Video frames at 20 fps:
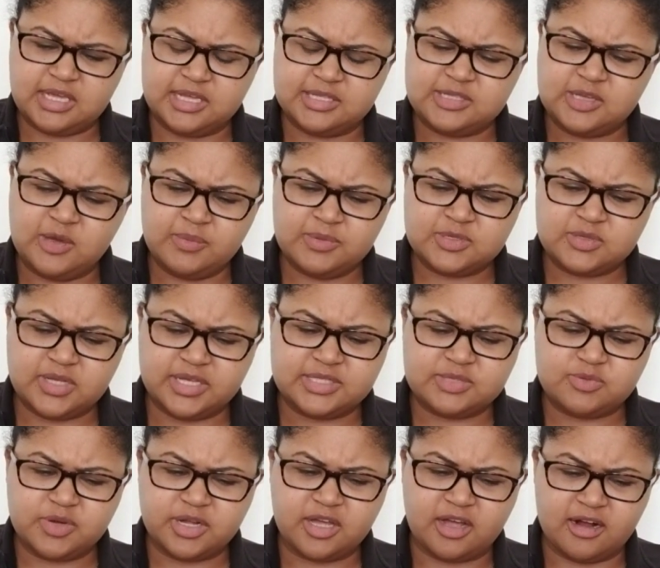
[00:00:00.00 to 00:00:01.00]
It's almost it's
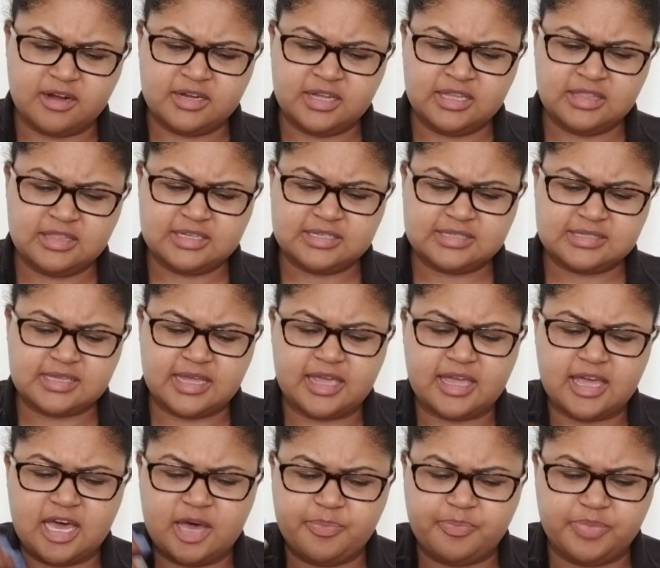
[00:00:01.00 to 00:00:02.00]
regarding this
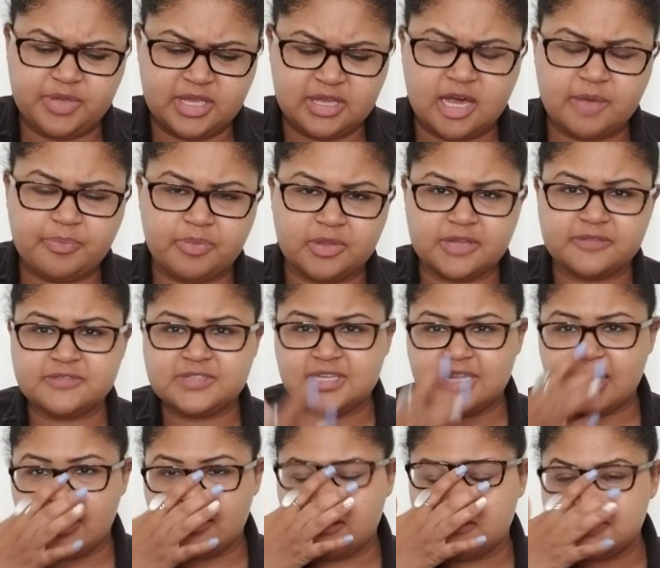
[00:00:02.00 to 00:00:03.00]
like up being uplifted
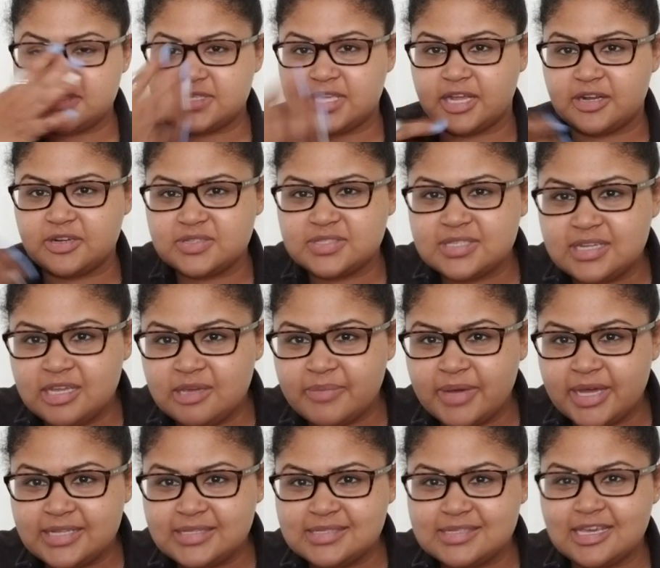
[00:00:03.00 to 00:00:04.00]
out of scarcity
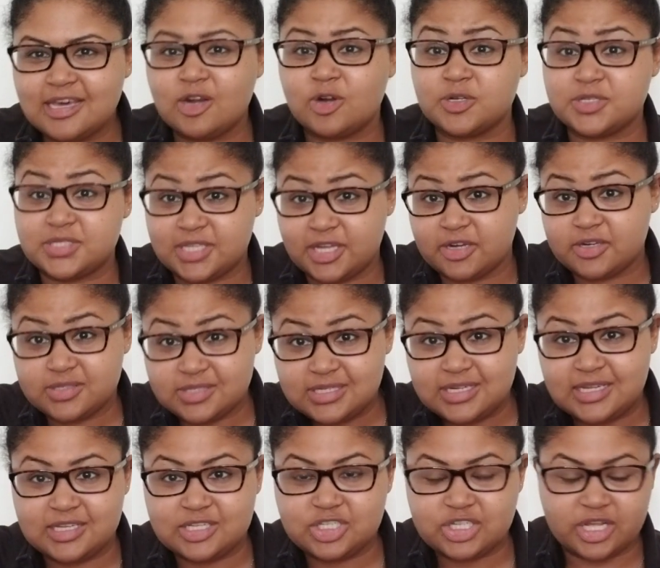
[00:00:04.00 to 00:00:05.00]
mindset or
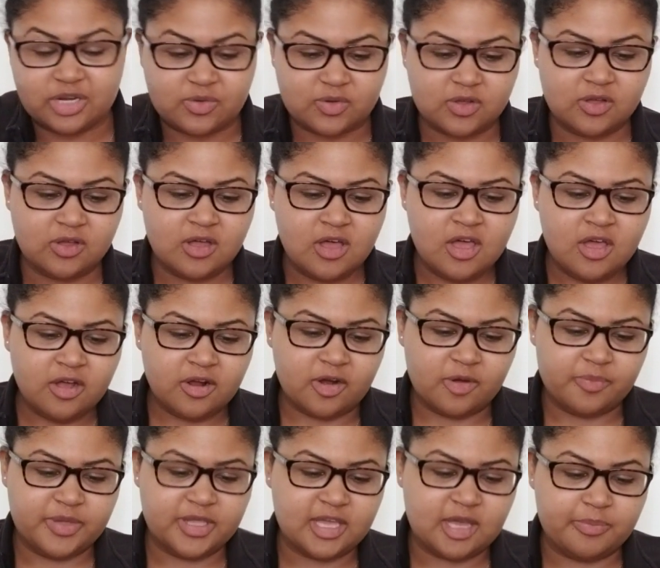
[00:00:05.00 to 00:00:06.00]
scarcity in general, or
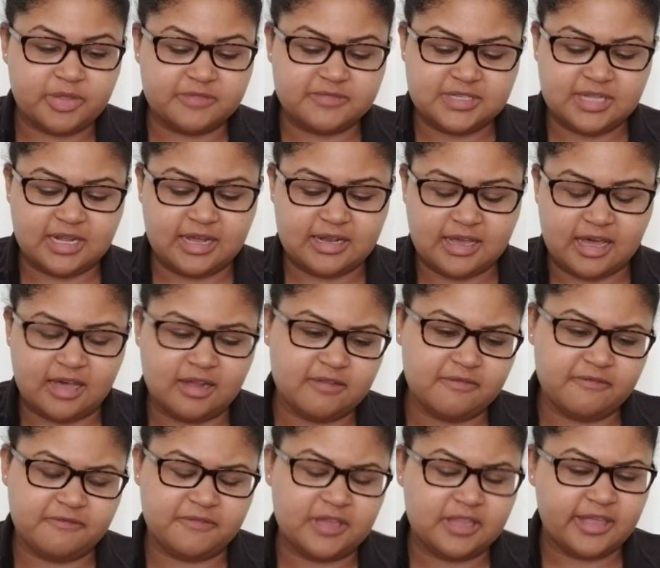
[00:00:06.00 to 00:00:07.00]
being uplifted out, out
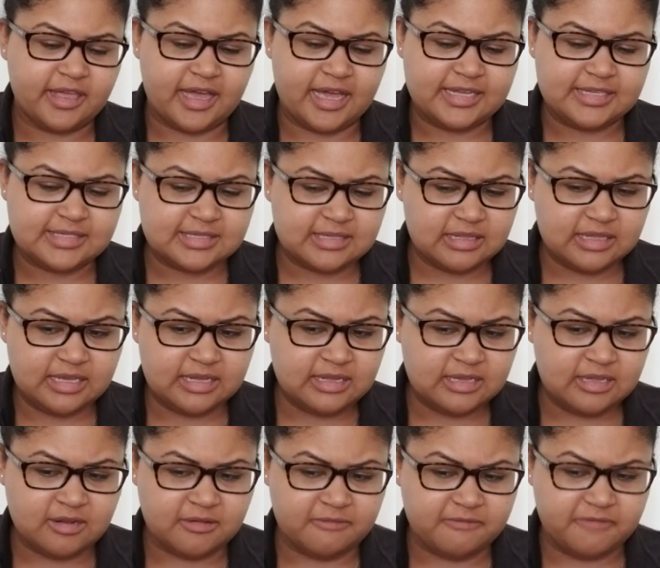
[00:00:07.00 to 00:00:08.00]
of feeling
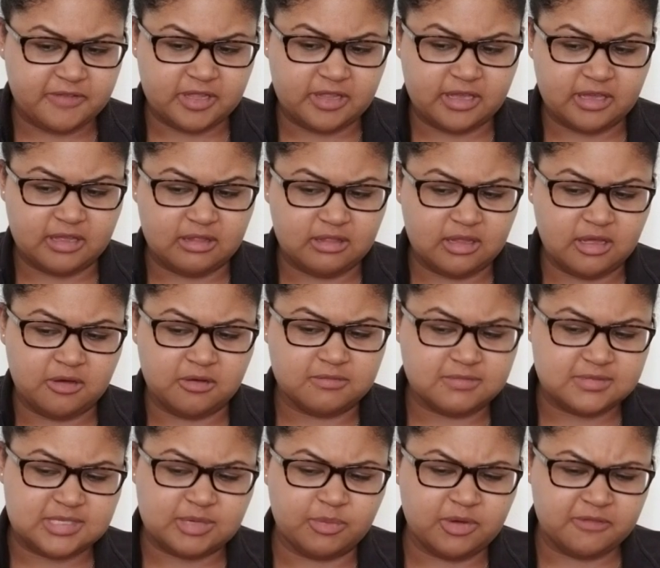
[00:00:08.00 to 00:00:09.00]
isolated and feeling
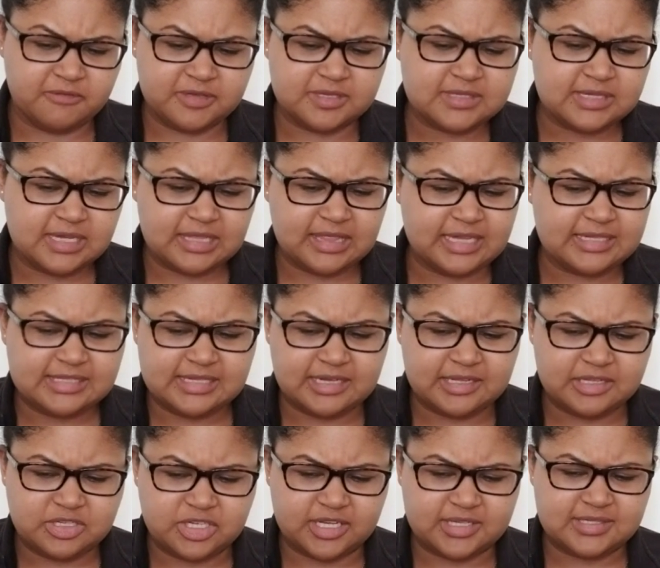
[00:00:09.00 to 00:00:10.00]
alone. Someone feels like that's an
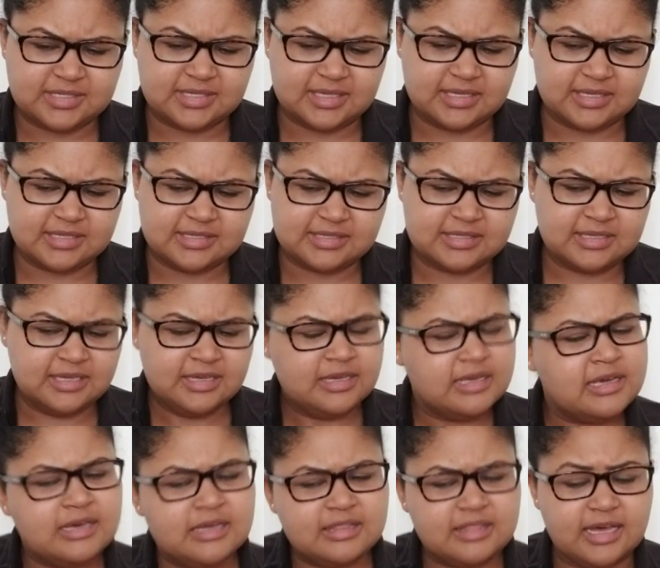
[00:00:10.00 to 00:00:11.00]
injustice.
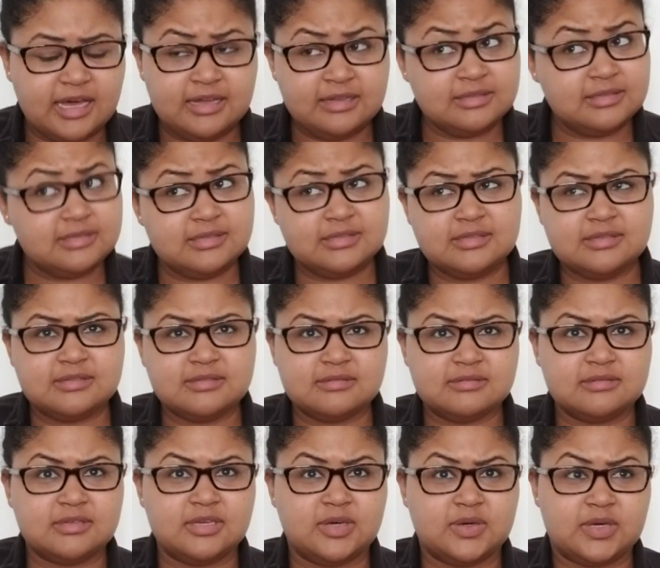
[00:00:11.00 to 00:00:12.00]
That's
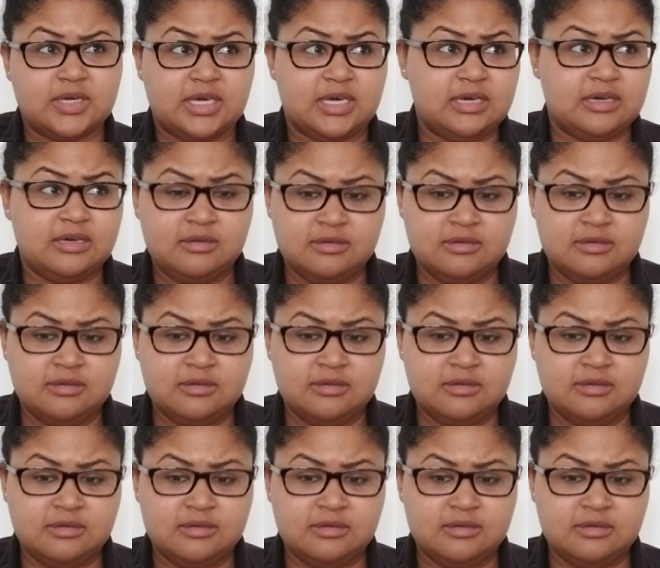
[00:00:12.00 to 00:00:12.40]
okay.